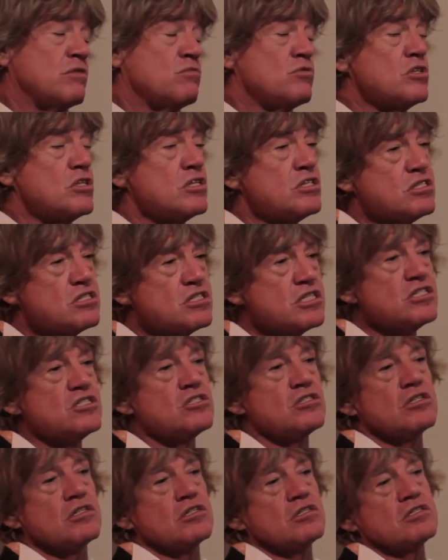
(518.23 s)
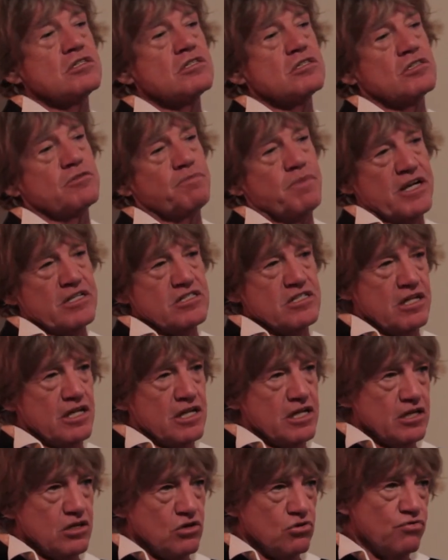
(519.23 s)
It was an assistant to
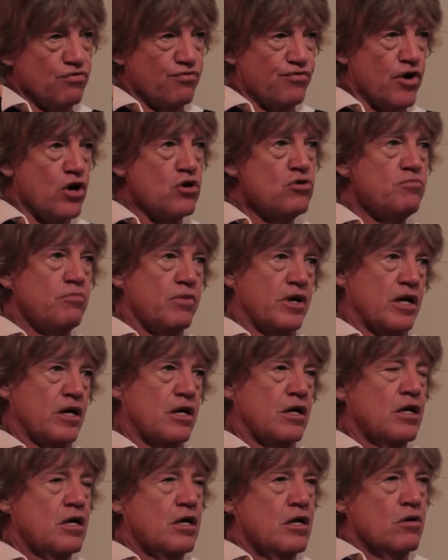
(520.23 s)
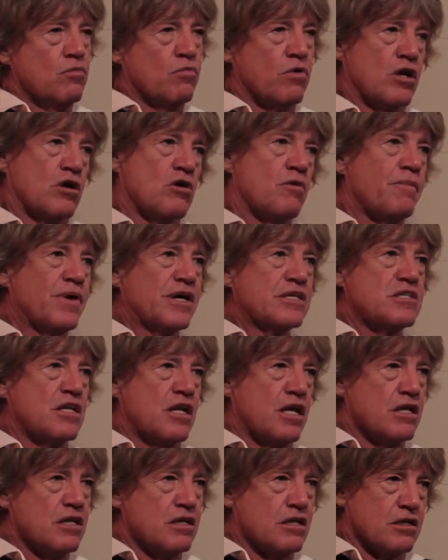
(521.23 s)
Pasolini who phoned me when I'd gone back to
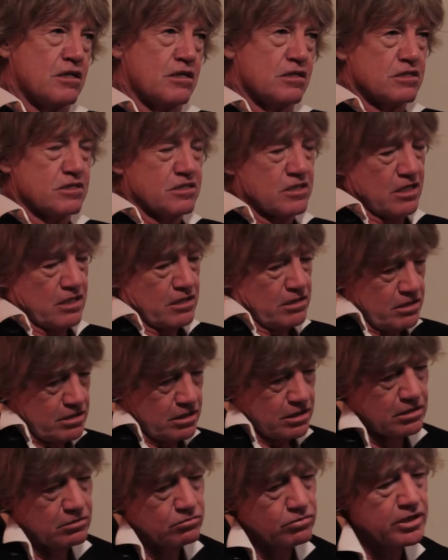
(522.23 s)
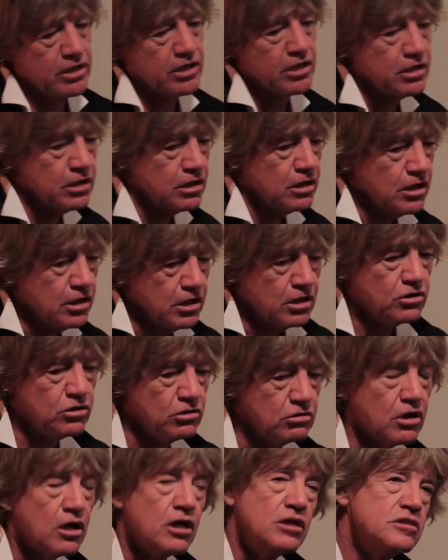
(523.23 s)
London and said, we hear
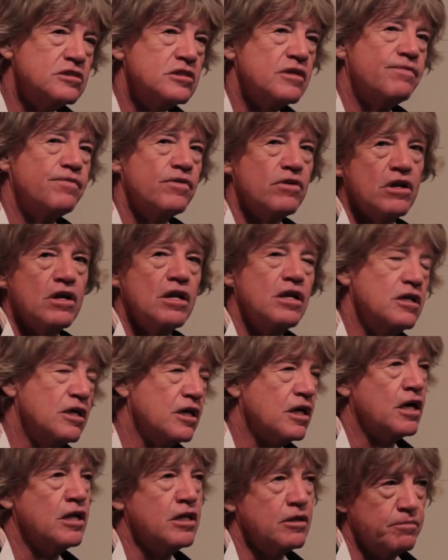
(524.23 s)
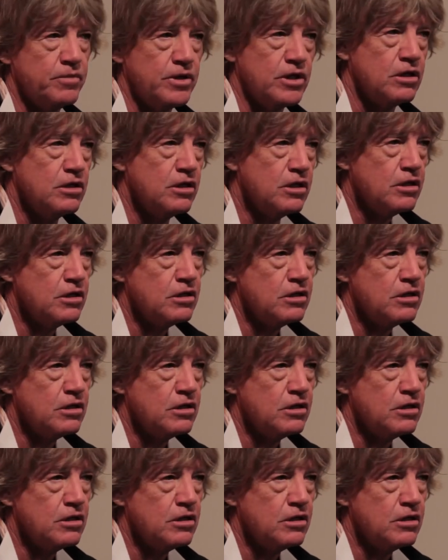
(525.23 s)
you are Zeffirelli enemy.